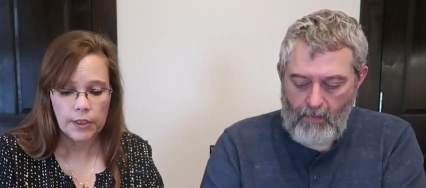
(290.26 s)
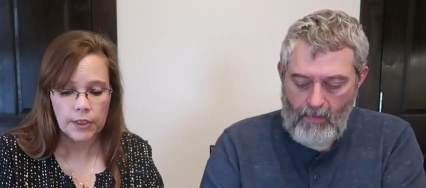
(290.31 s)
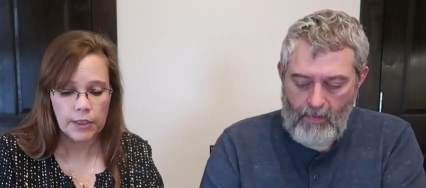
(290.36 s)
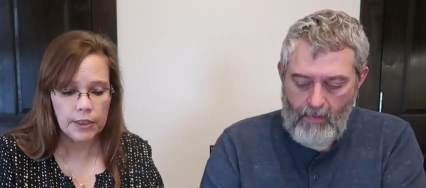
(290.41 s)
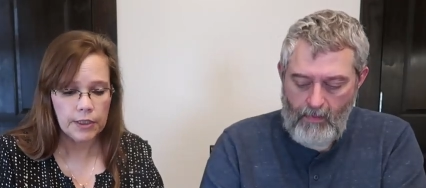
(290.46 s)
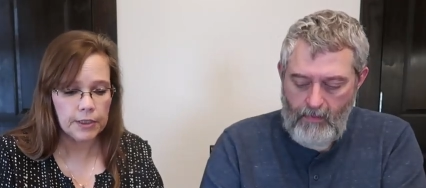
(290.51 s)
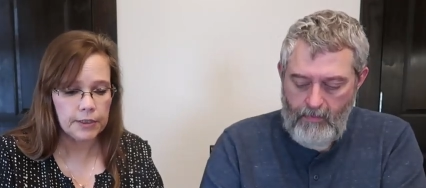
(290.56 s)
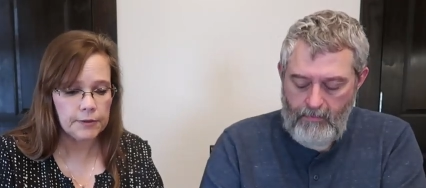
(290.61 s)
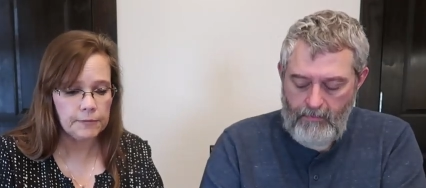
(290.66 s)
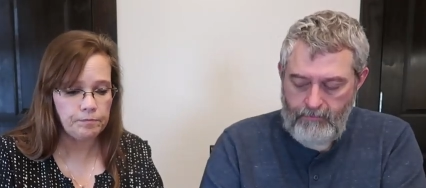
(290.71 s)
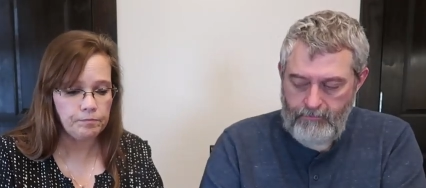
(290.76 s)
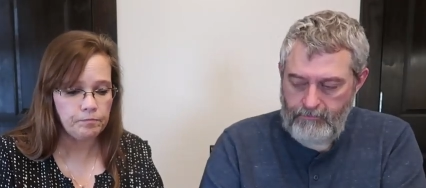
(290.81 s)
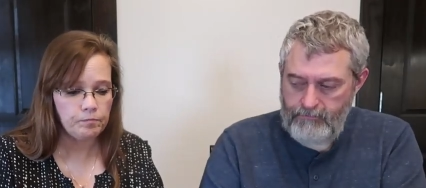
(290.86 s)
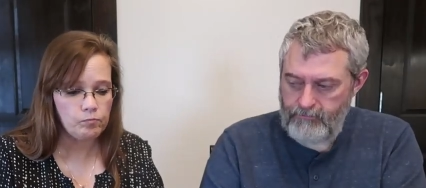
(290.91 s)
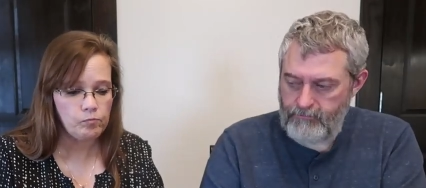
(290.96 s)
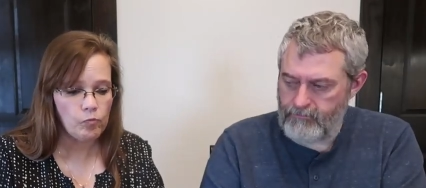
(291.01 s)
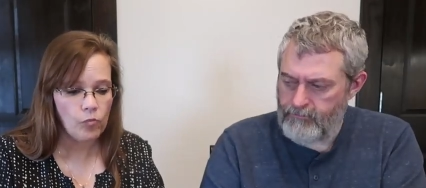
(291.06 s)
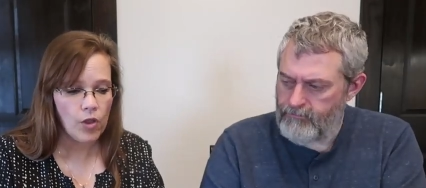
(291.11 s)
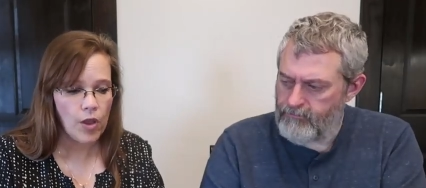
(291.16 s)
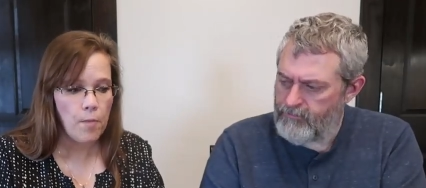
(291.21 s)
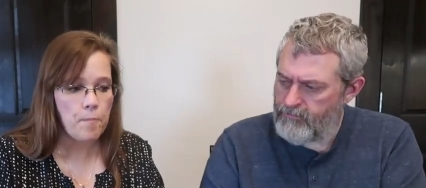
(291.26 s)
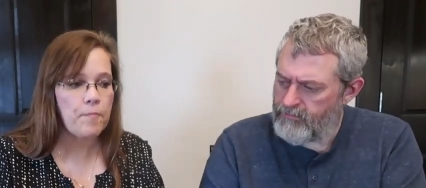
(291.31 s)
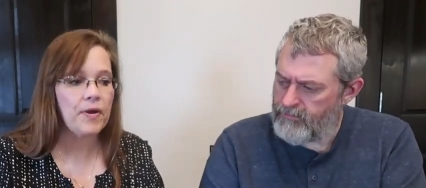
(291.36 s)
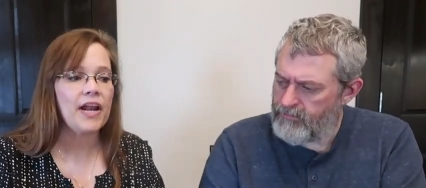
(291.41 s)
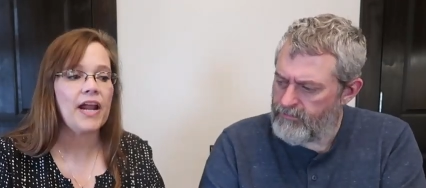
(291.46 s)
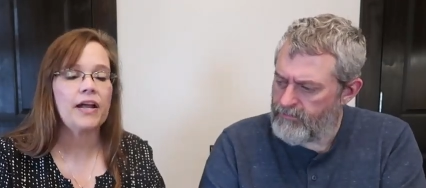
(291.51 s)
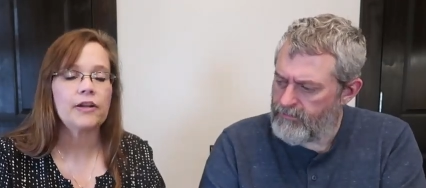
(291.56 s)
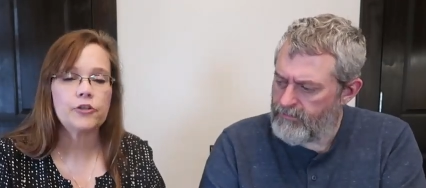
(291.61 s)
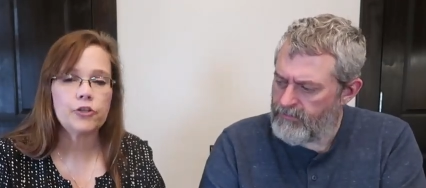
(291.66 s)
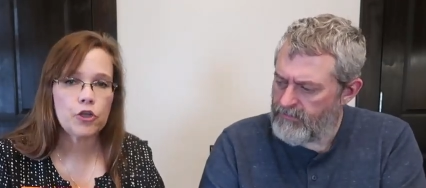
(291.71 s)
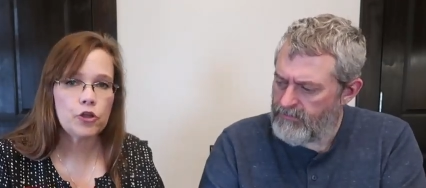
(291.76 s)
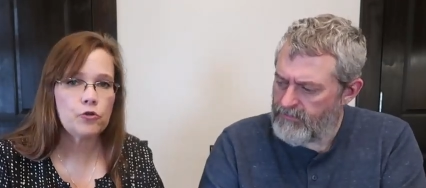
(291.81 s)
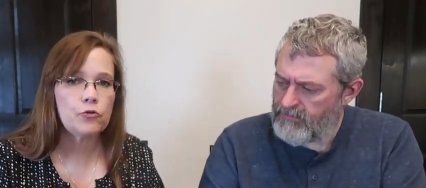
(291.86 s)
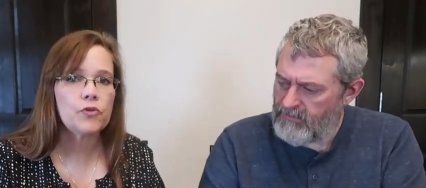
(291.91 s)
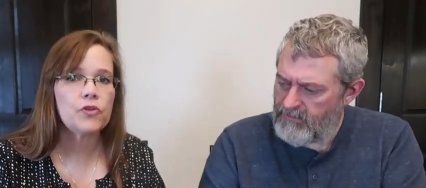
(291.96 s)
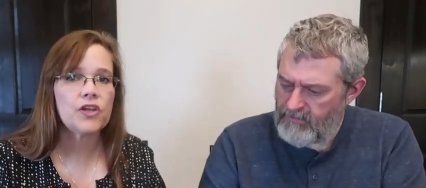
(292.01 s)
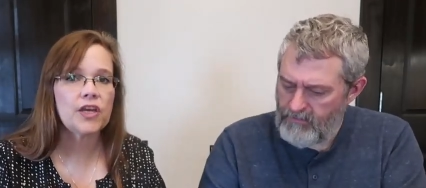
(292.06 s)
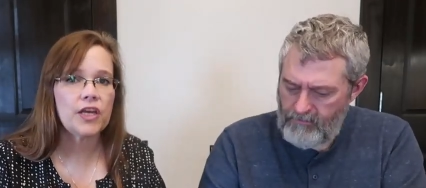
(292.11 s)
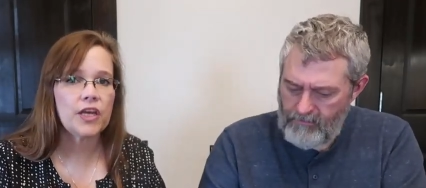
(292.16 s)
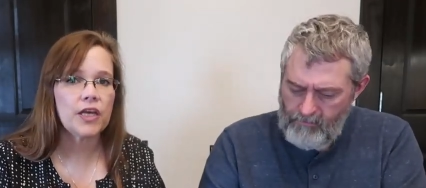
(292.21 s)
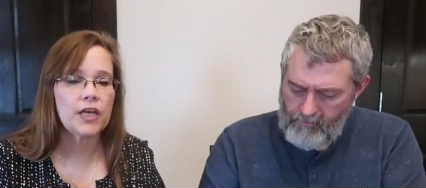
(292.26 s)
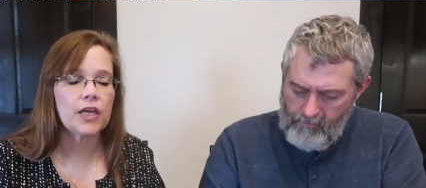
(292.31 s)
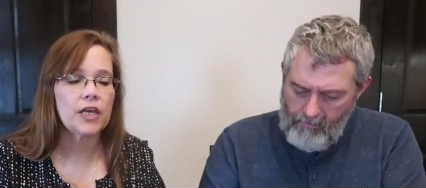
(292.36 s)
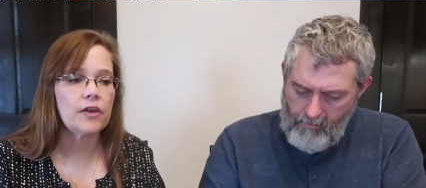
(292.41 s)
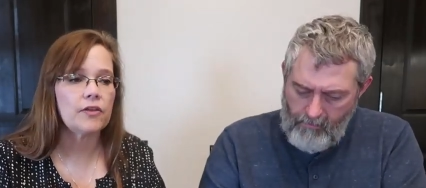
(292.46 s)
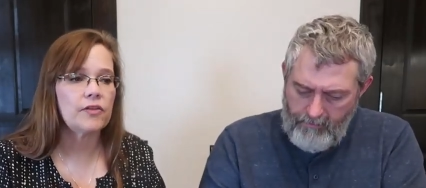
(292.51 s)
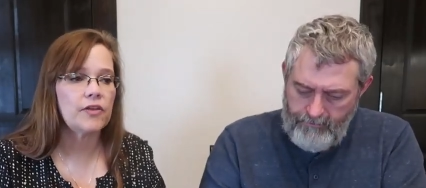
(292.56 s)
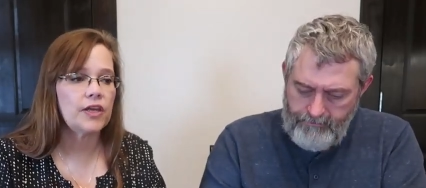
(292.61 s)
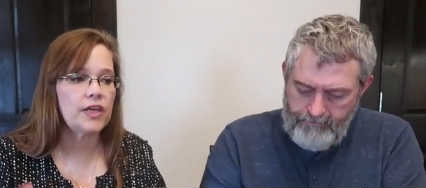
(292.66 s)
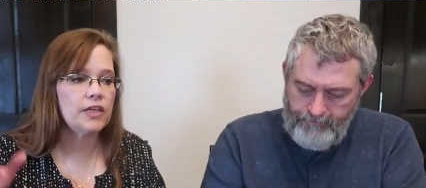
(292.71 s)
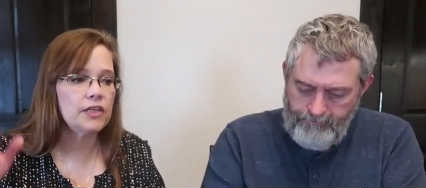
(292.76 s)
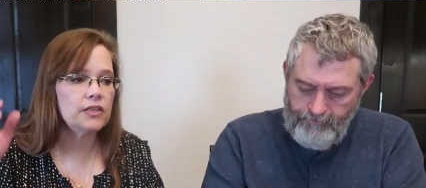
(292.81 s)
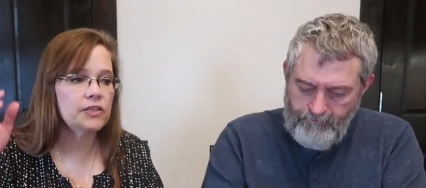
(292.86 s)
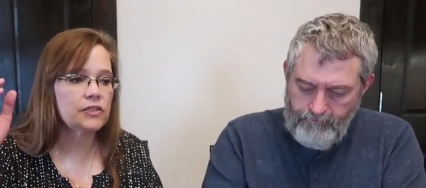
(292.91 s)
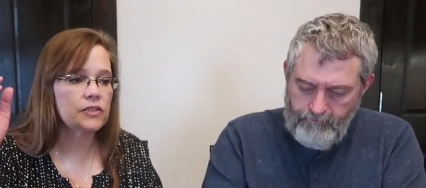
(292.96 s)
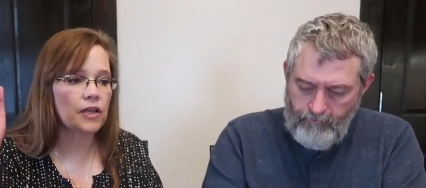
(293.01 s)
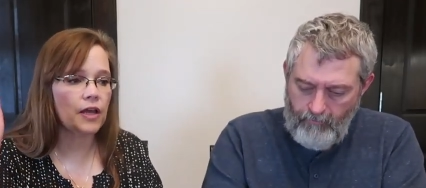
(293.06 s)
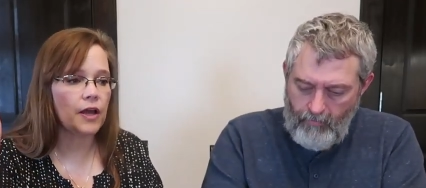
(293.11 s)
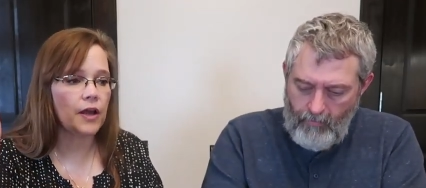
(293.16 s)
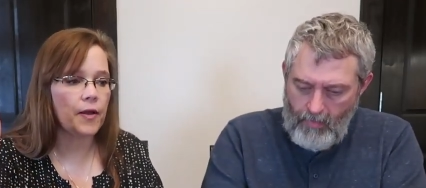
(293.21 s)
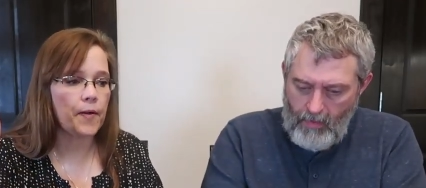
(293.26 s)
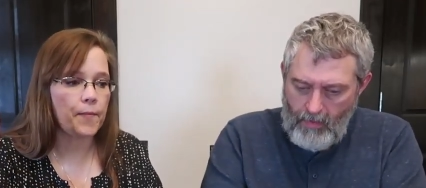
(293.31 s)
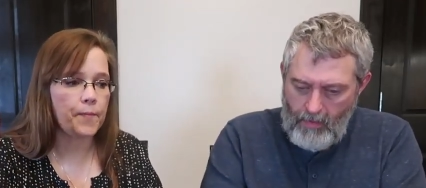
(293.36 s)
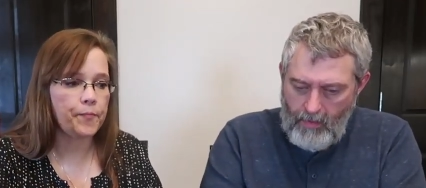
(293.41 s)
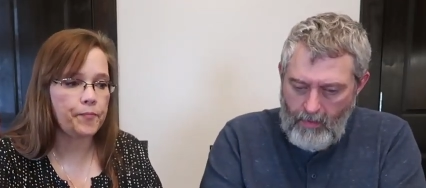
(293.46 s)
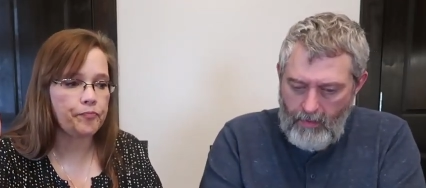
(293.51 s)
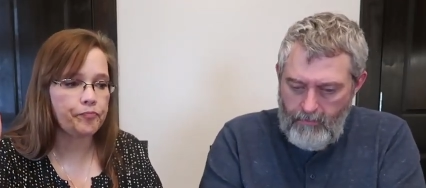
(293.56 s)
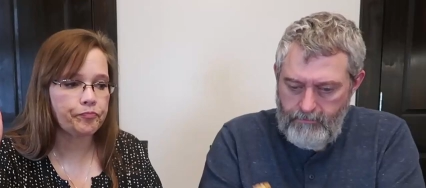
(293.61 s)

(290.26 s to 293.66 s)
Speaker 1: Um, but I do think these, um,